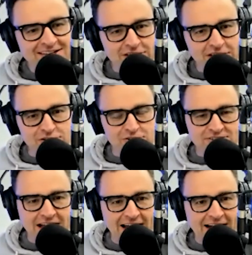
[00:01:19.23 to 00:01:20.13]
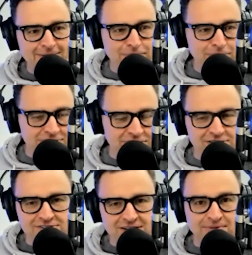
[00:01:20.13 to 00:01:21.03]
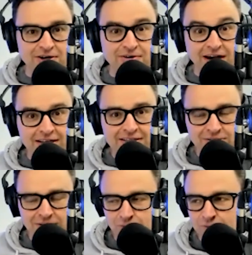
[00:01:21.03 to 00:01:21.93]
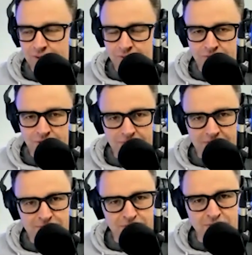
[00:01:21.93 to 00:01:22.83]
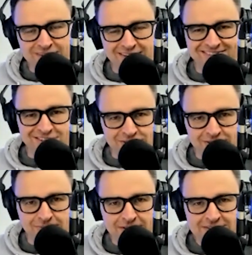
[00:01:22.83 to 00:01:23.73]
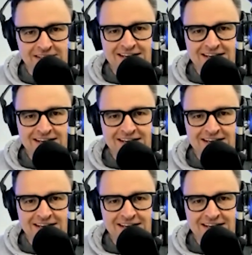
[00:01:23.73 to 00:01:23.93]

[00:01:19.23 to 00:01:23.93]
digital startup or digital something or other. We'll probably explore what the hell digital means.